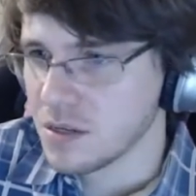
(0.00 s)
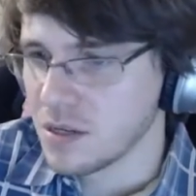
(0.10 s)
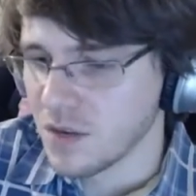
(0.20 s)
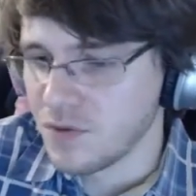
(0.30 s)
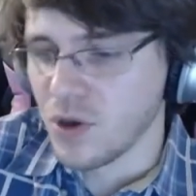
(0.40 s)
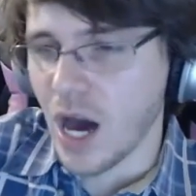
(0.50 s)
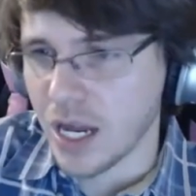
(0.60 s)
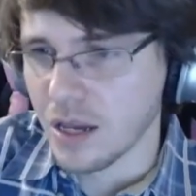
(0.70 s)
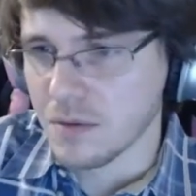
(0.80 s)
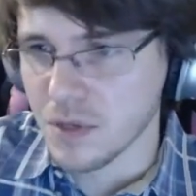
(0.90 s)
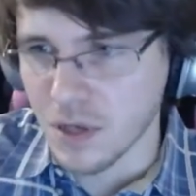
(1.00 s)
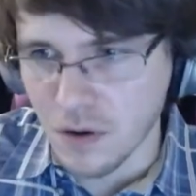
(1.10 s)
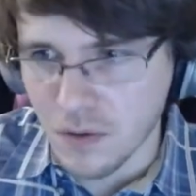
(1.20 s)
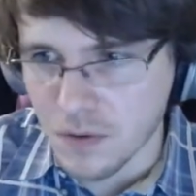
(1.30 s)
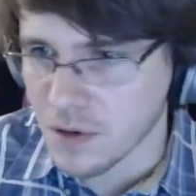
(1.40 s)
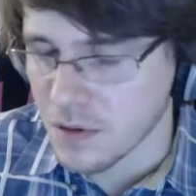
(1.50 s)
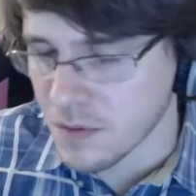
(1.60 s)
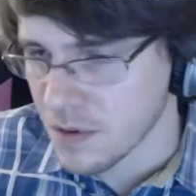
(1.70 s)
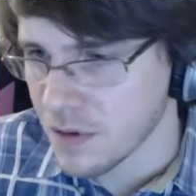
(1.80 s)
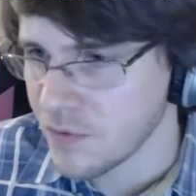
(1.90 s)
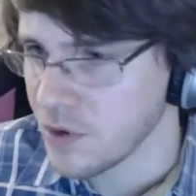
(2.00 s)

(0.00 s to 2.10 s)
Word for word: if you got it, you know? If you don't